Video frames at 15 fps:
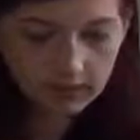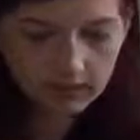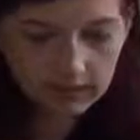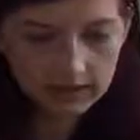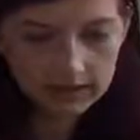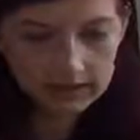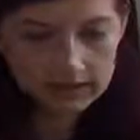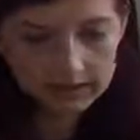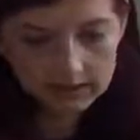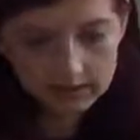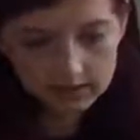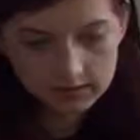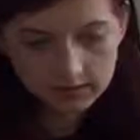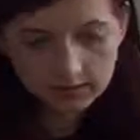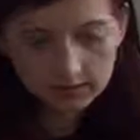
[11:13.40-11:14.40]
And
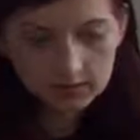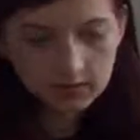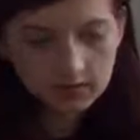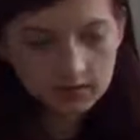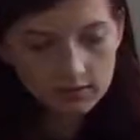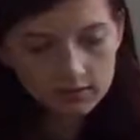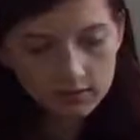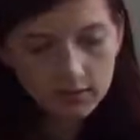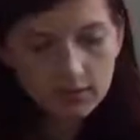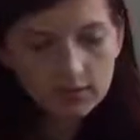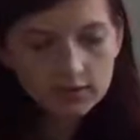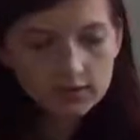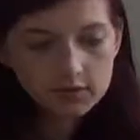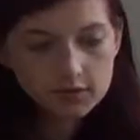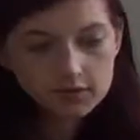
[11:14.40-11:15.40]
for all the
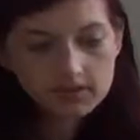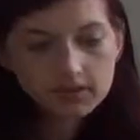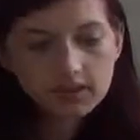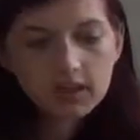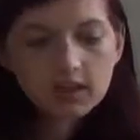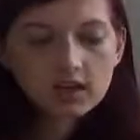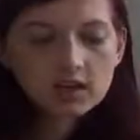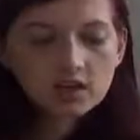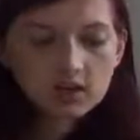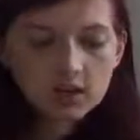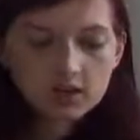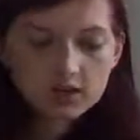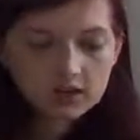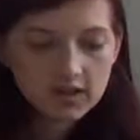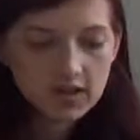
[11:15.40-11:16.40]
students, they can
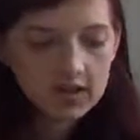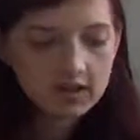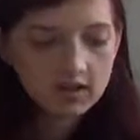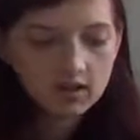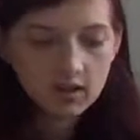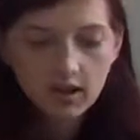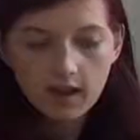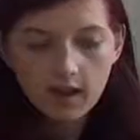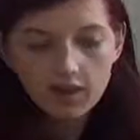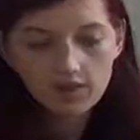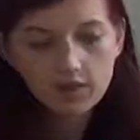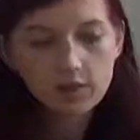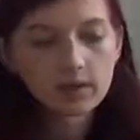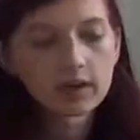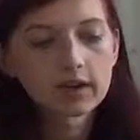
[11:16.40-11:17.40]
change that however
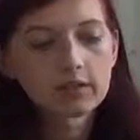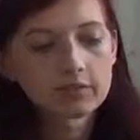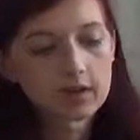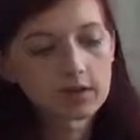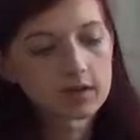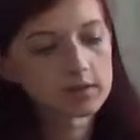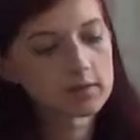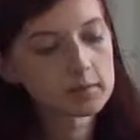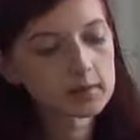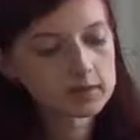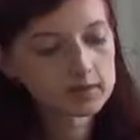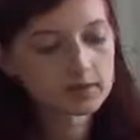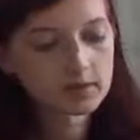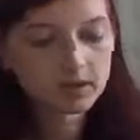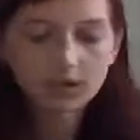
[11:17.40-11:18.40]
they want. If they want the
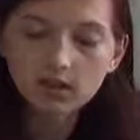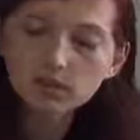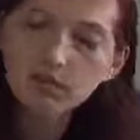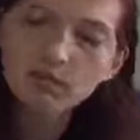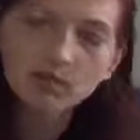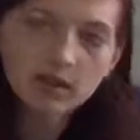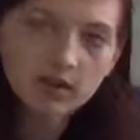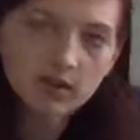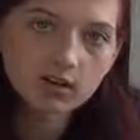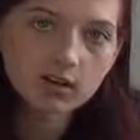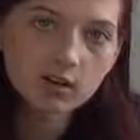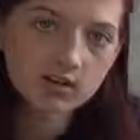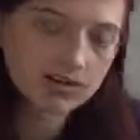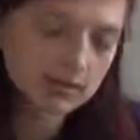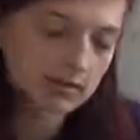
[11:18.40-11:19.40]
person to be a little bit bigger, a
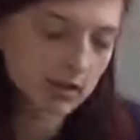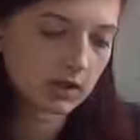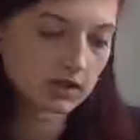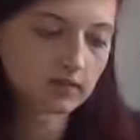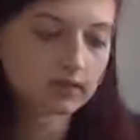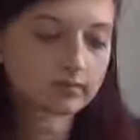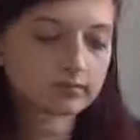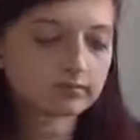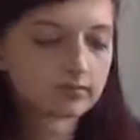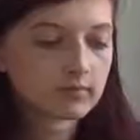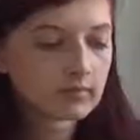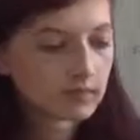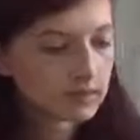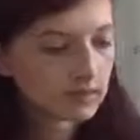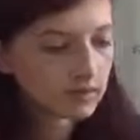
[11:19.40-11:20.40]
little bit smaller.
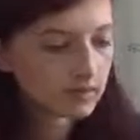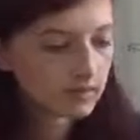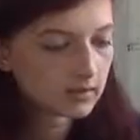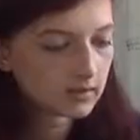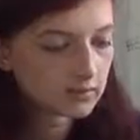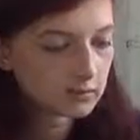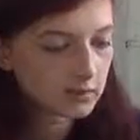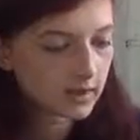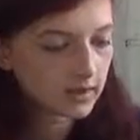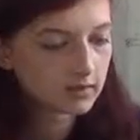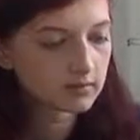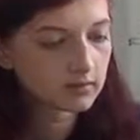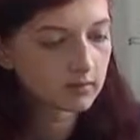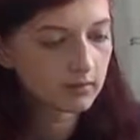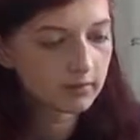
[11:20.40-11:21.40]
But
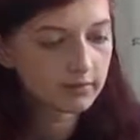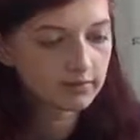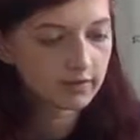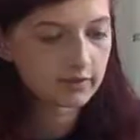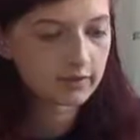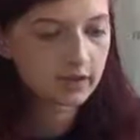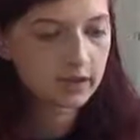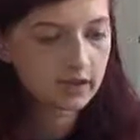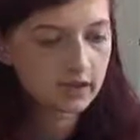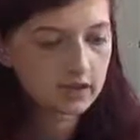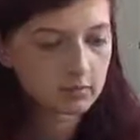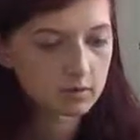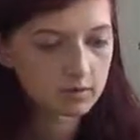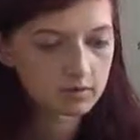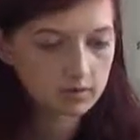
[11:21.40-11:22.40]
I found that 80
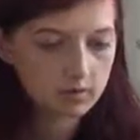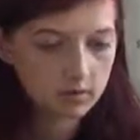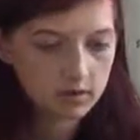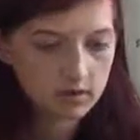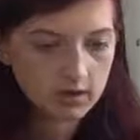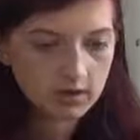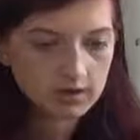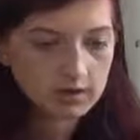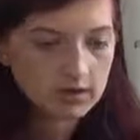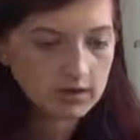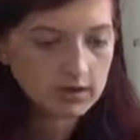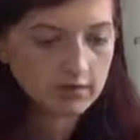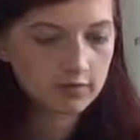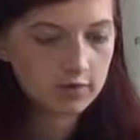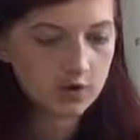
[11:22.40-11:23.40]
works pretty well.
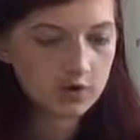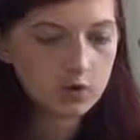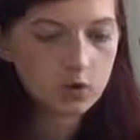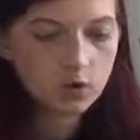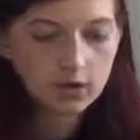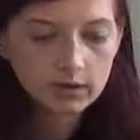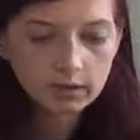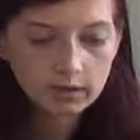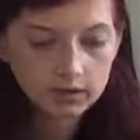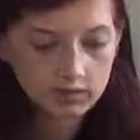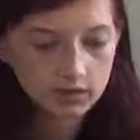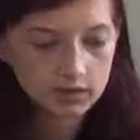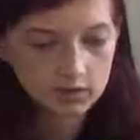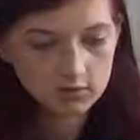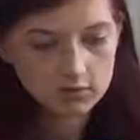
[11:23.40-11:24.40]
And for our coin, we're
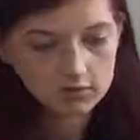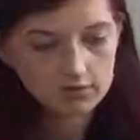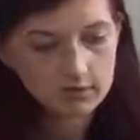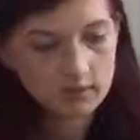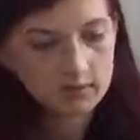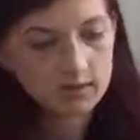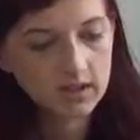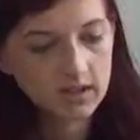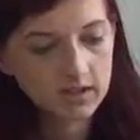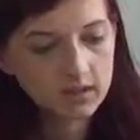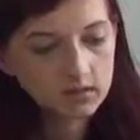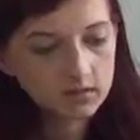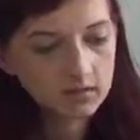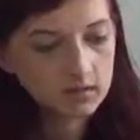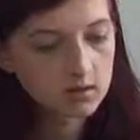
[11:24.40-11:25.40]
going to do the same
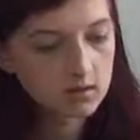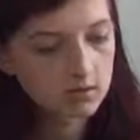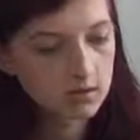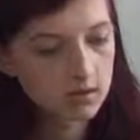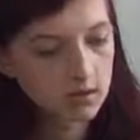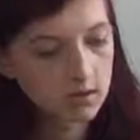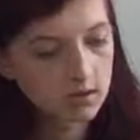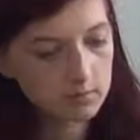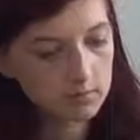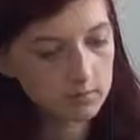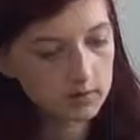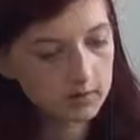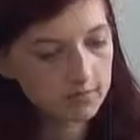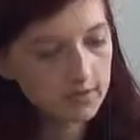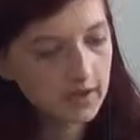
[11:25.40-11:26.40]
thing. We're going to upload
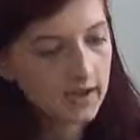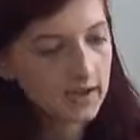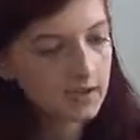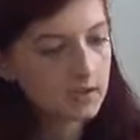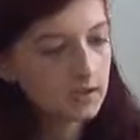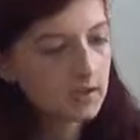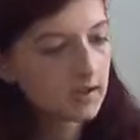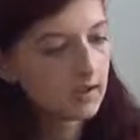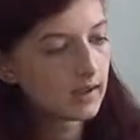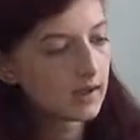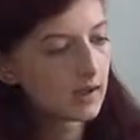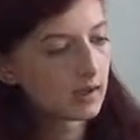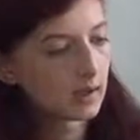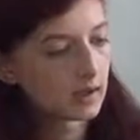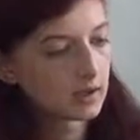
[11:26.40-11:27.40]
our file,
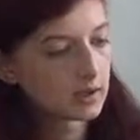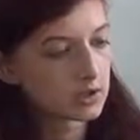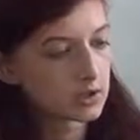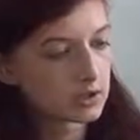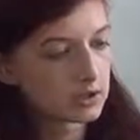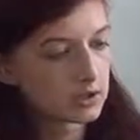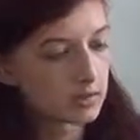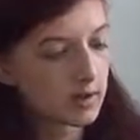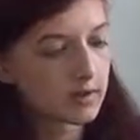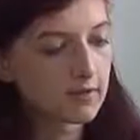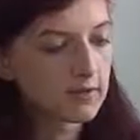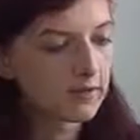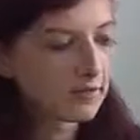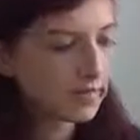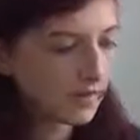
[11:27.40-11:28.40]
and we're going to choose about
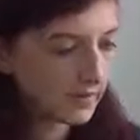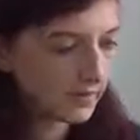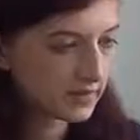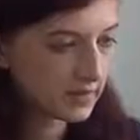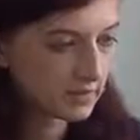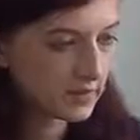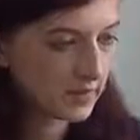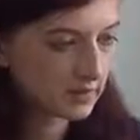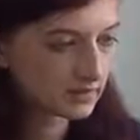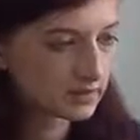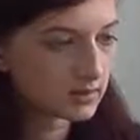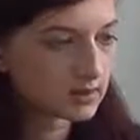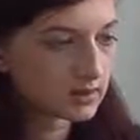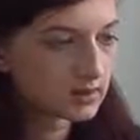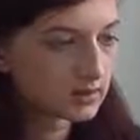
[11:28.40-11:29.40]
50
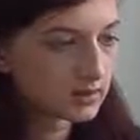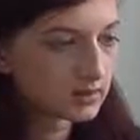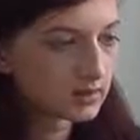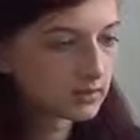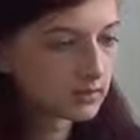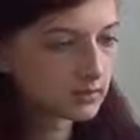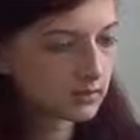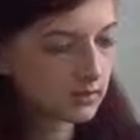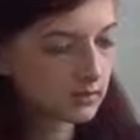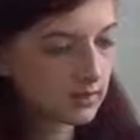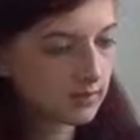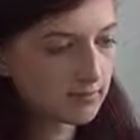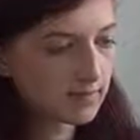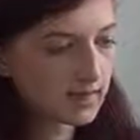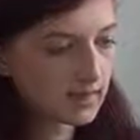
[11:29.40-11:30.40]
pixels. So
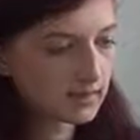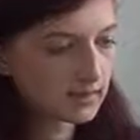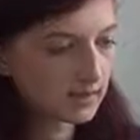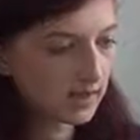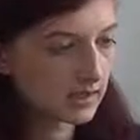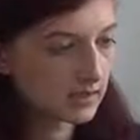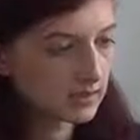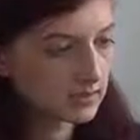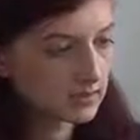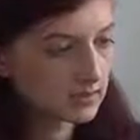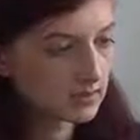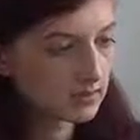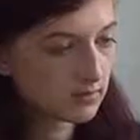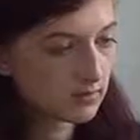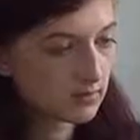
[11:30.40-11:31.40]
give me a second to
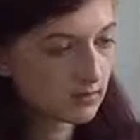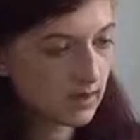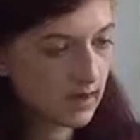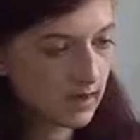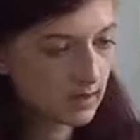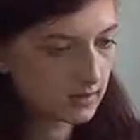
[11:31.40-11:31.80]
do that.